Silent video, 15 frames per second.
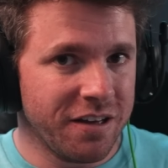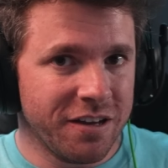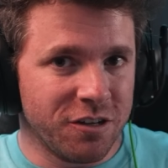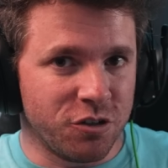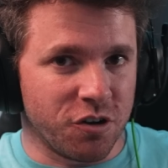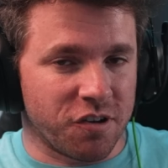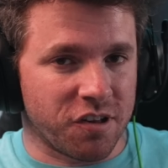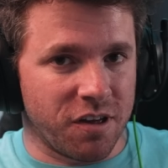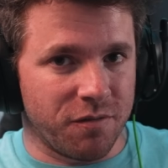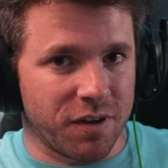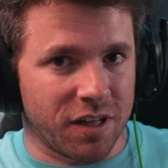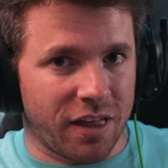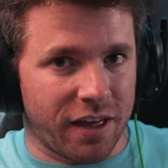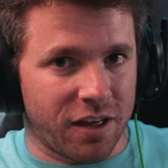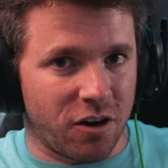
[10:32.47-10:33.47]
just
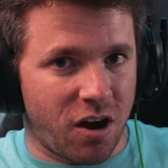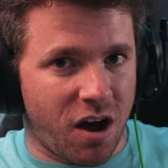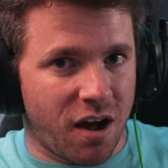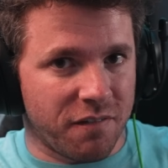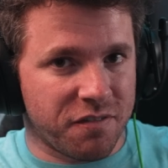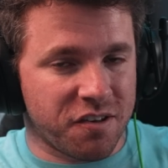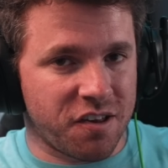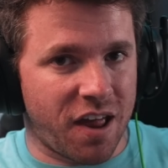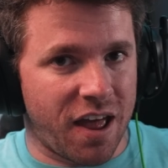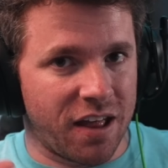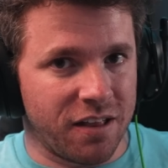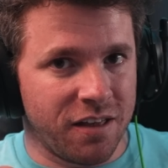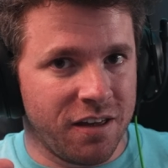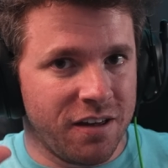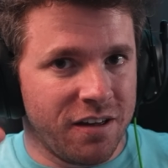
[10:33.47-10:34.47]
giving like an
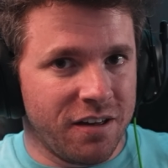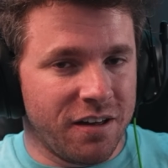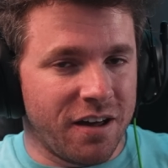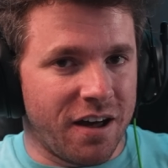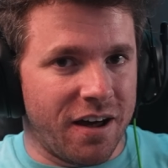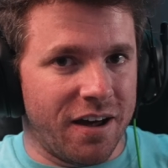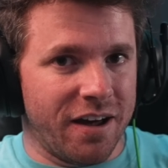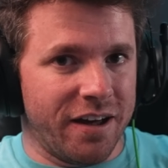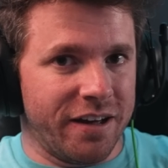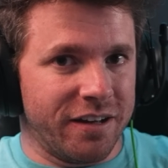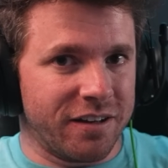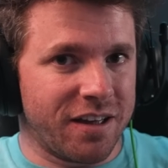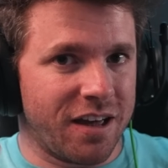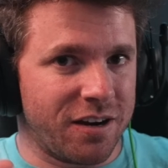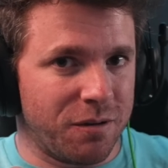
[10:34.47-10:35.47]
offset
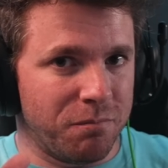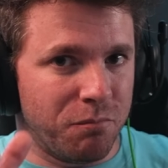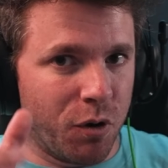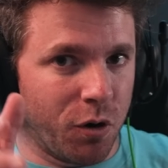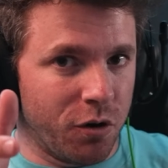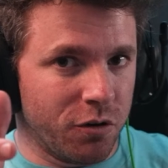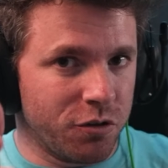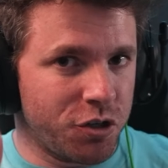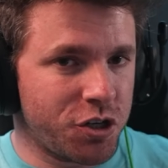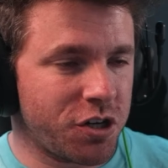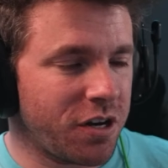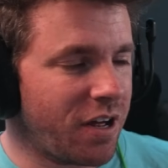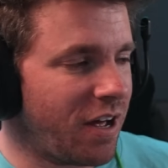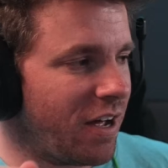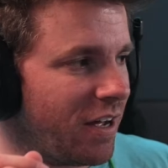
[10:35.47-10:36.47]
kind of
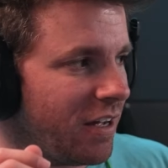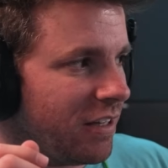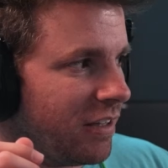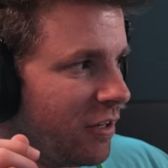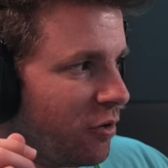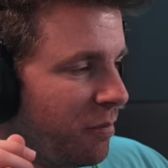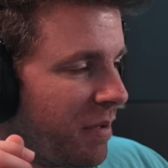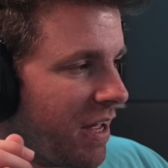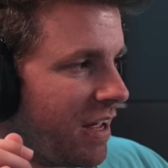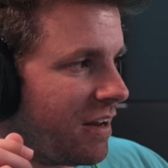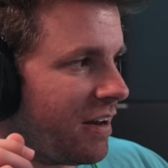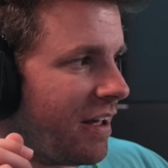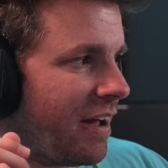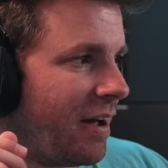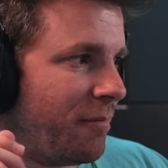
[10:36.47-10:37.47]
merge a little
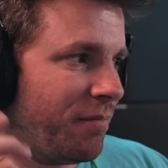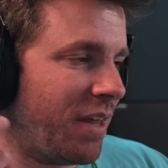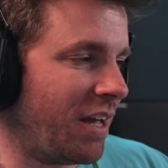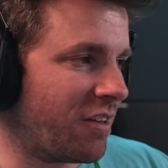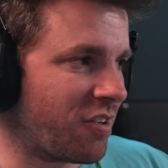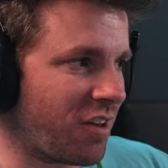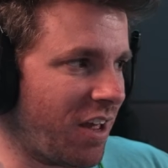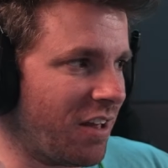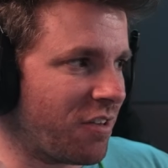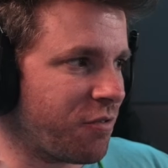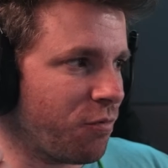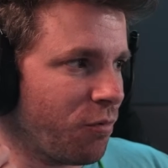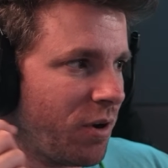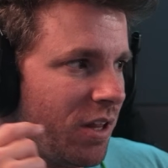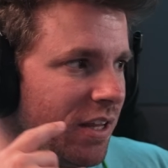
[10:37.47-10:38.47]
bit.
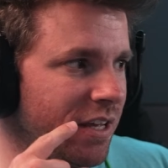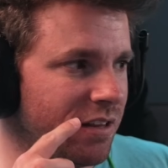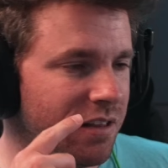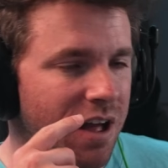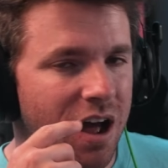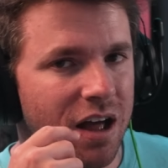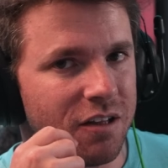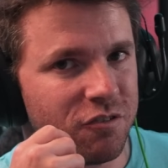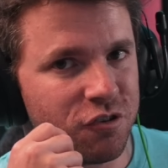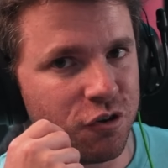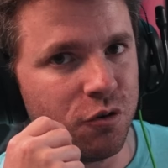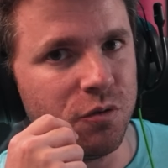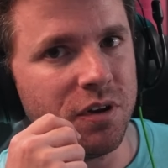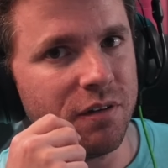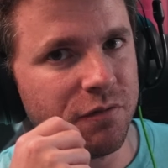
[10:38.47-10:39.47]
It's really not
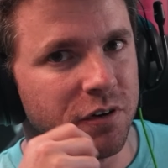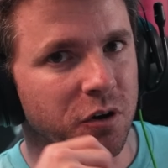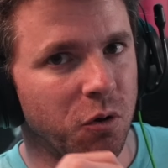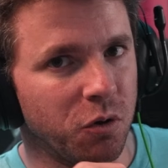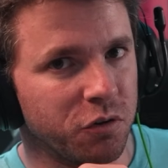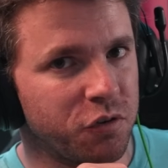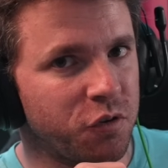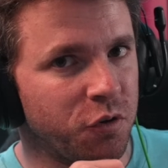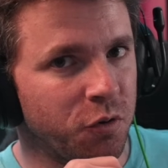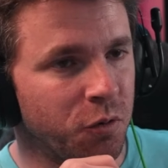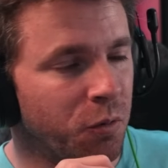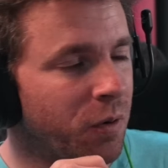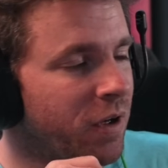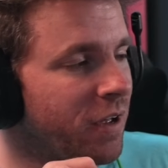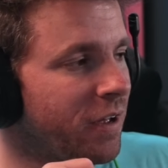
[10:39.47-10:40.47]
too difficult
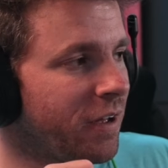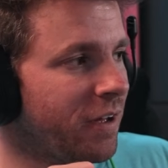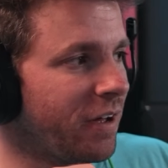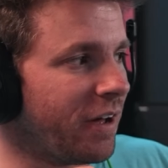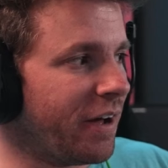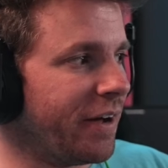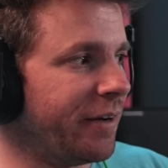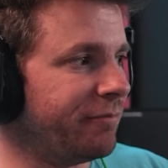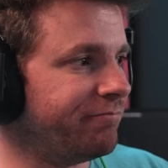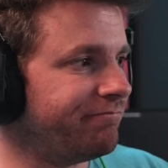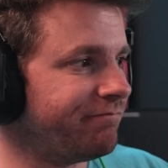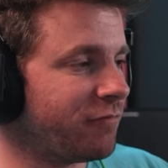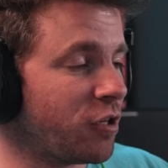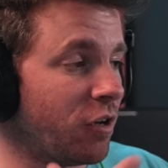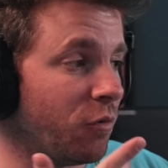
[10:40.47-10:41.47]
to
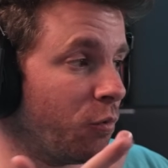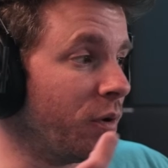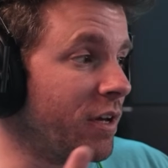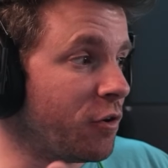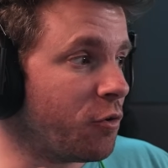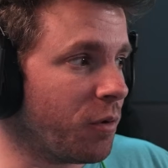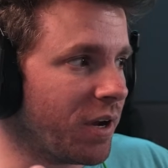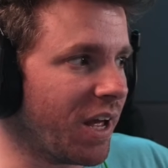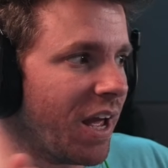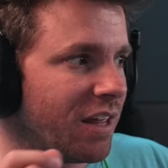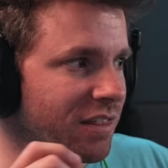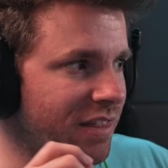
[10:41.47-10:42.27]
recreate